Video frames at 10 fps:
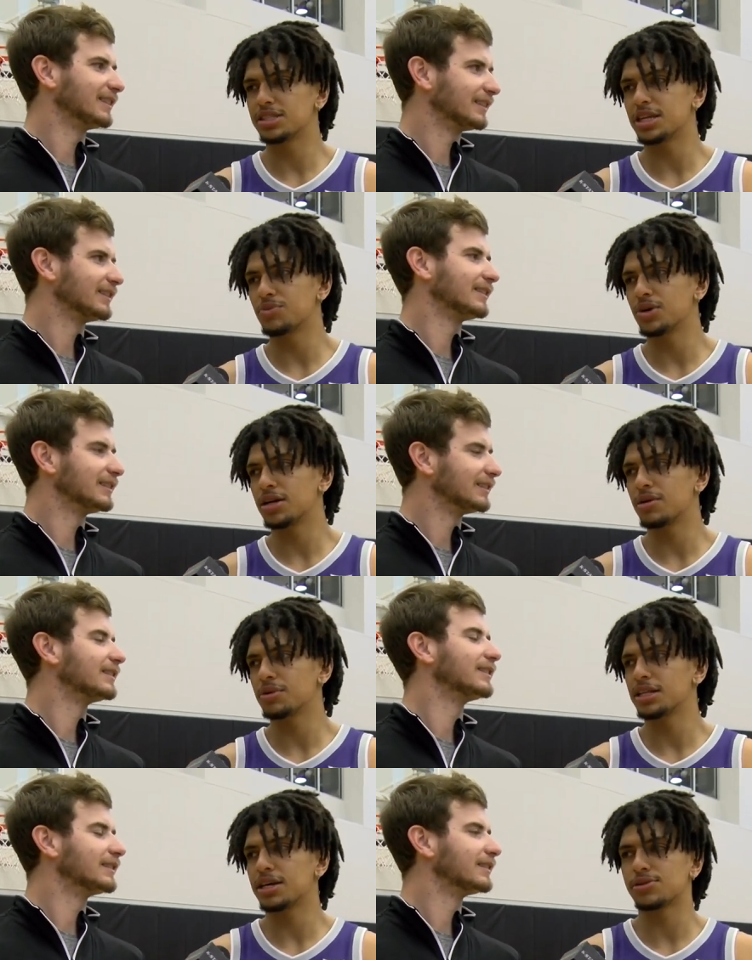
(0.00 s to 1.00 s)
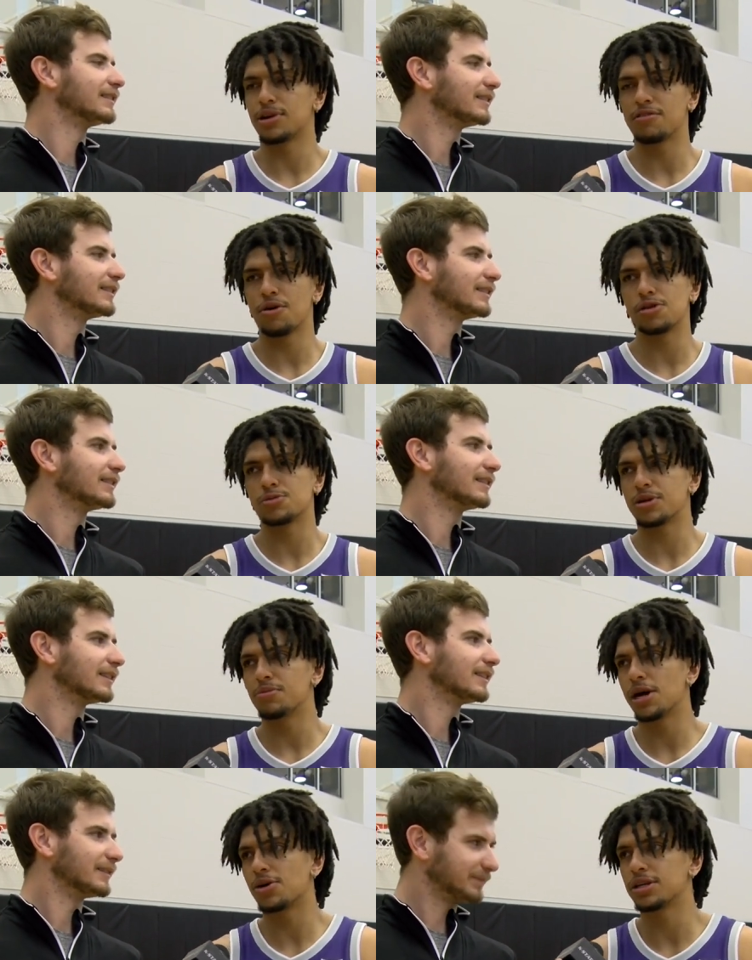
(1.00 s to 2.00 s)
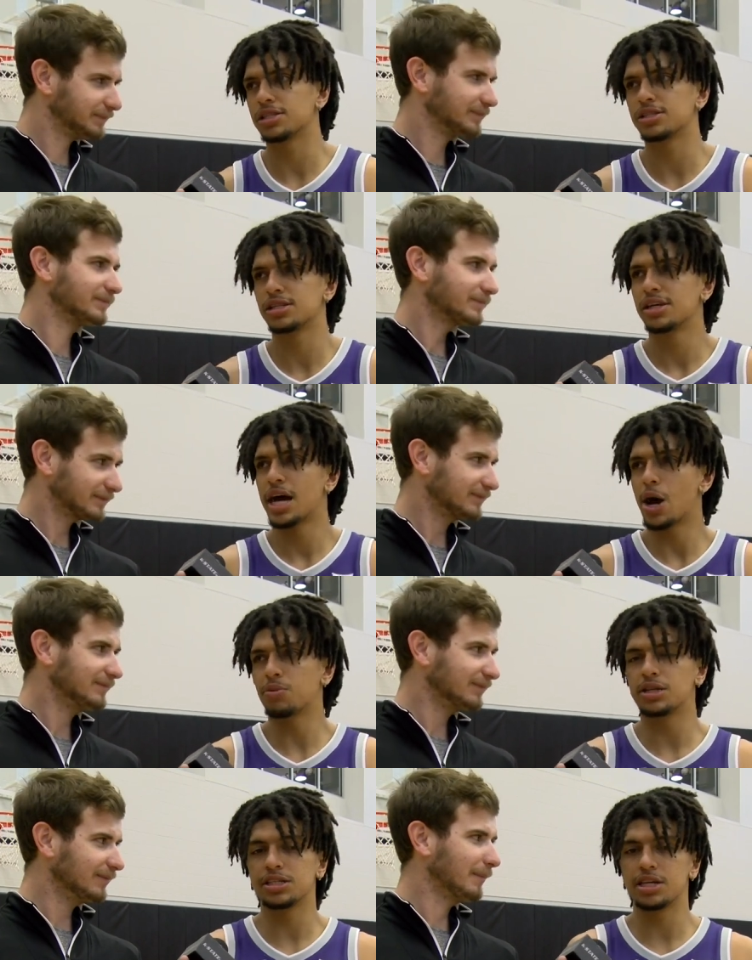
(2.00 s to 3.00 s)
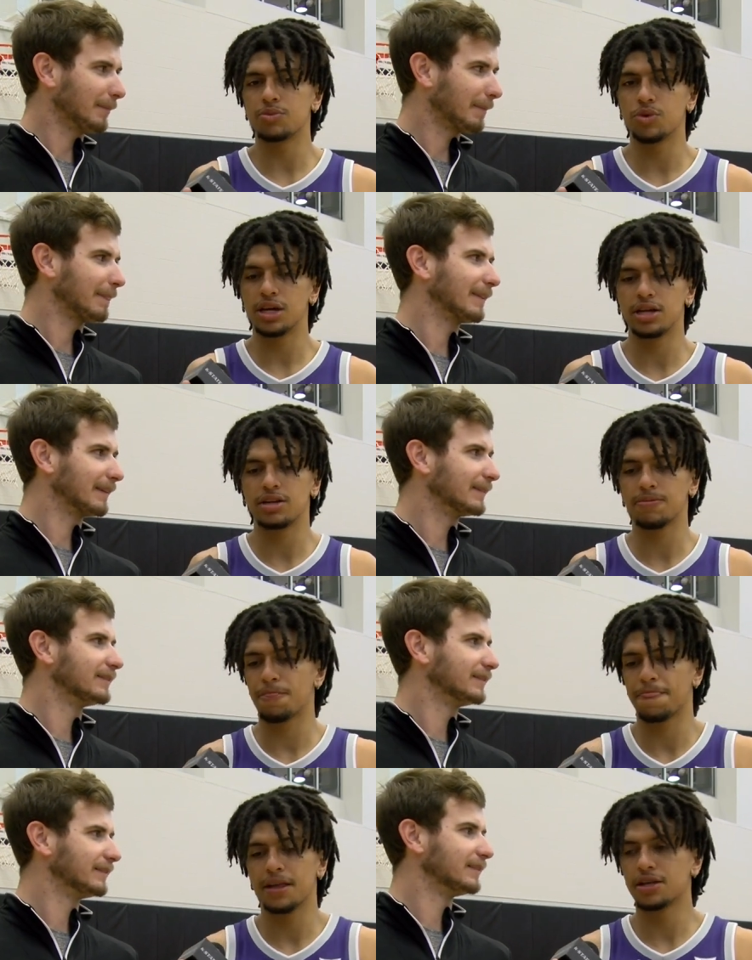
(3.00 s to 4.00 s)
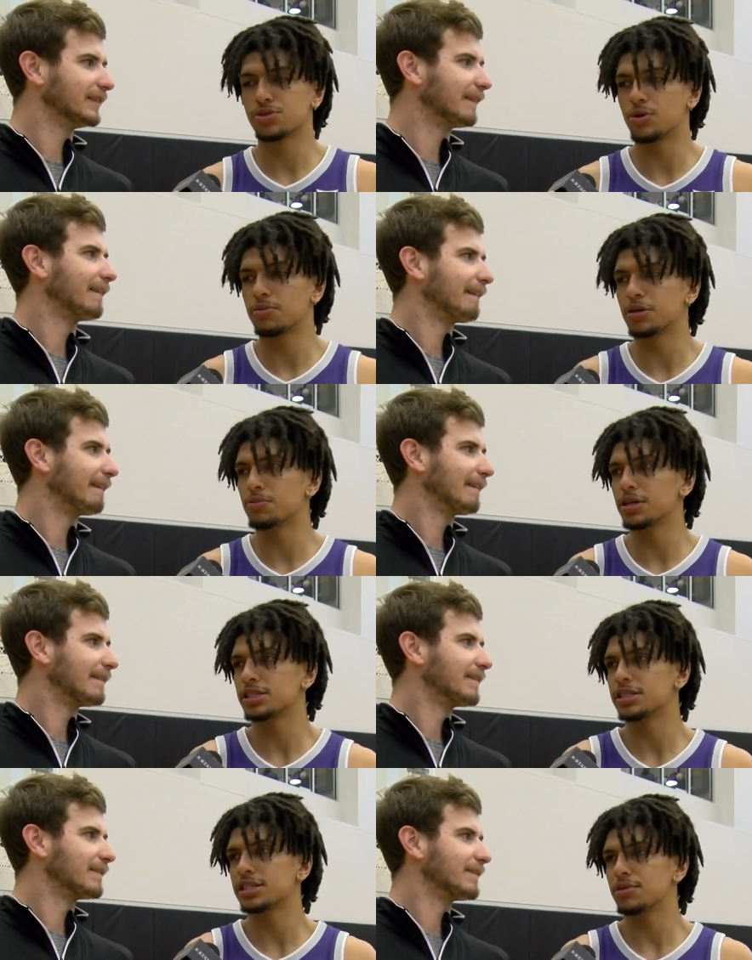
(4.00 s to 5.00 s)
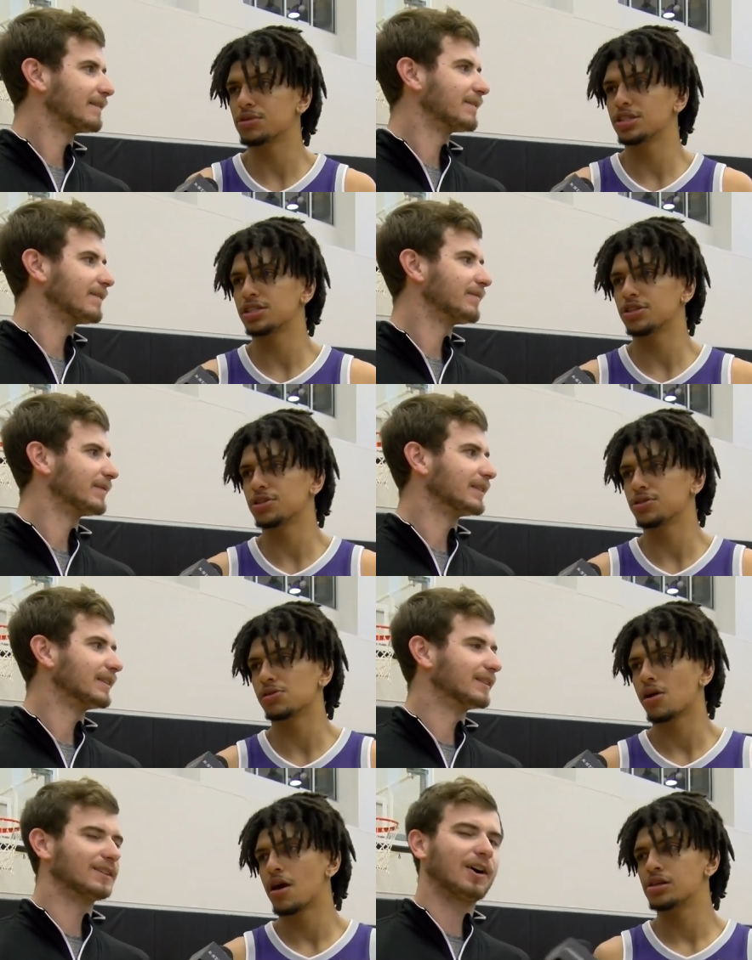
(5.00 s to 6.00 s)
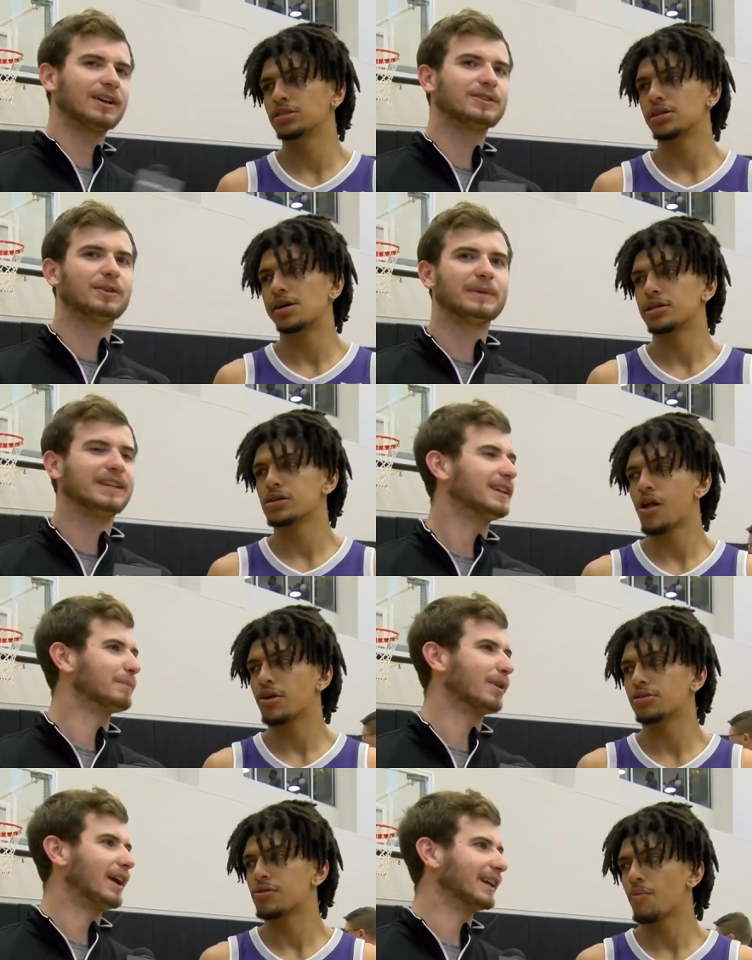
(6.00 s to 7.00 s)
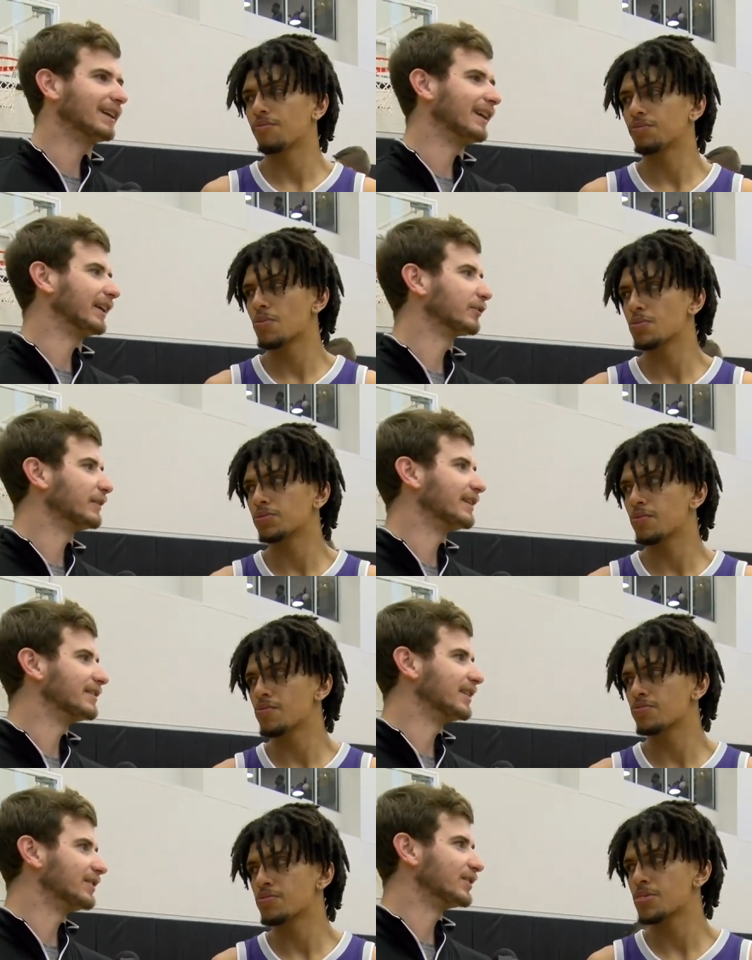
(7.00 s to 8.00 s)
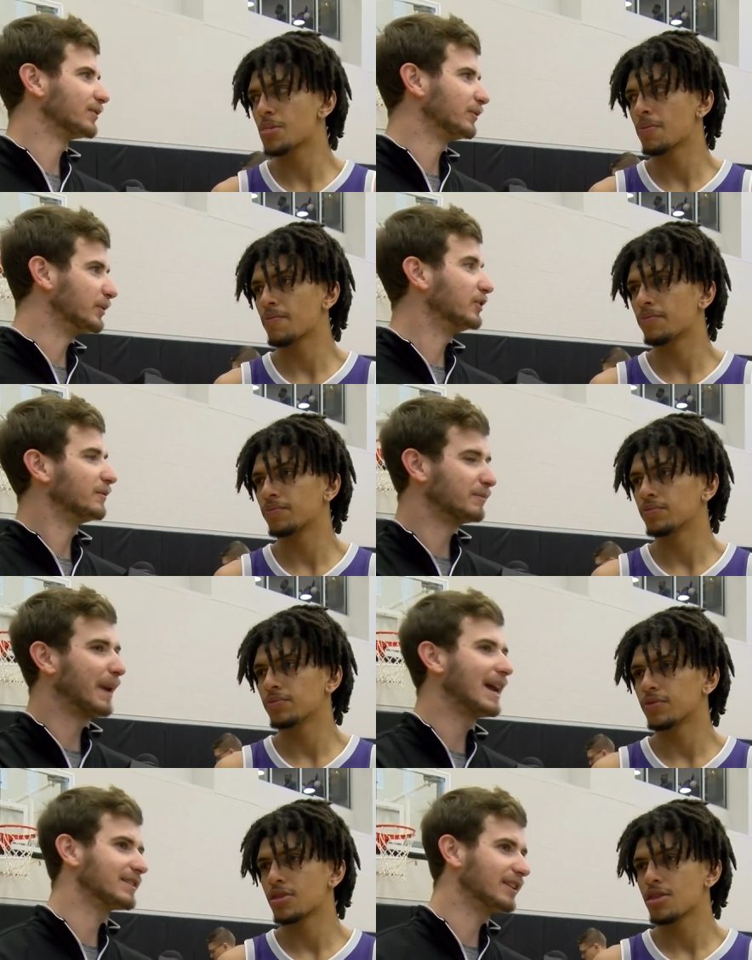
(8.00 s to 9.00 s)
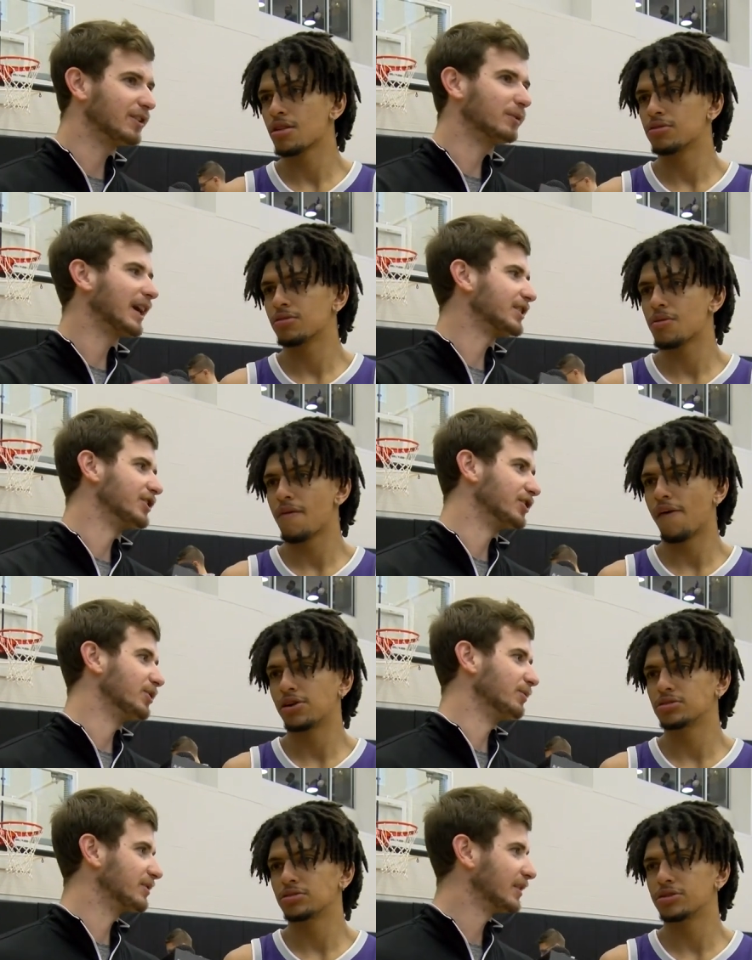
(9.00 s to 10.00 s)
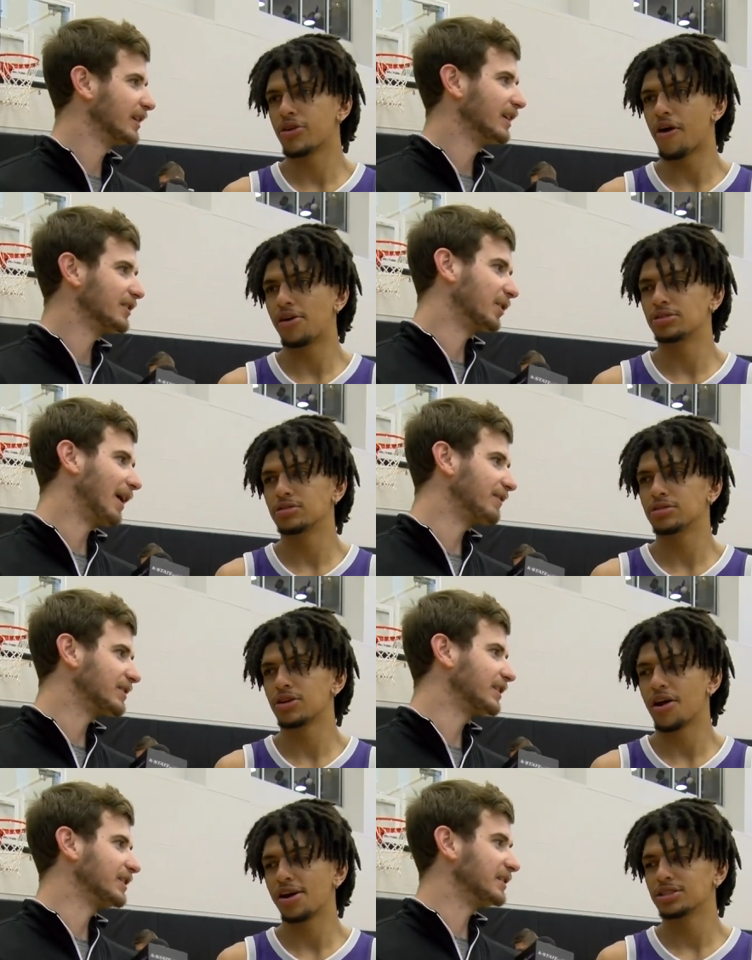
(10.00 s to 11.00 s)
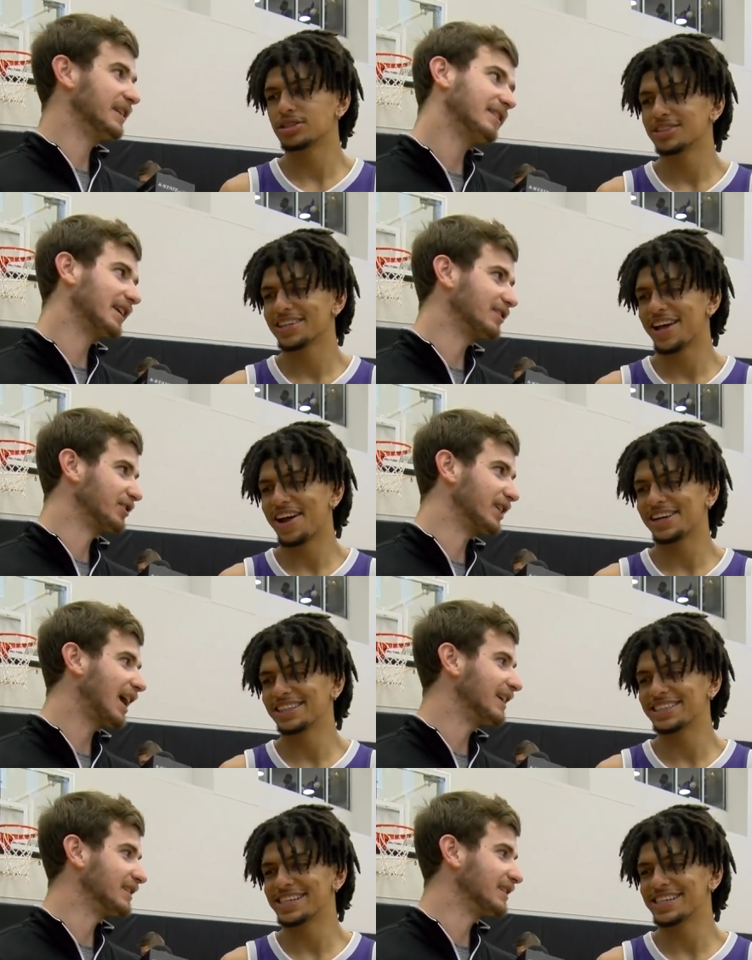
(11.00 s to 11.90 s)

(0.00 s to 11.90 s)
Speaker 1: team win. I mean, that's what I've always been about is helping the team win, and it's what I'm going to bring to the table this year, too.
Speaker 2: Cardi told me he can probably get like three assists just from passing to you, catching shoots. So obviously he, he, thinks your shot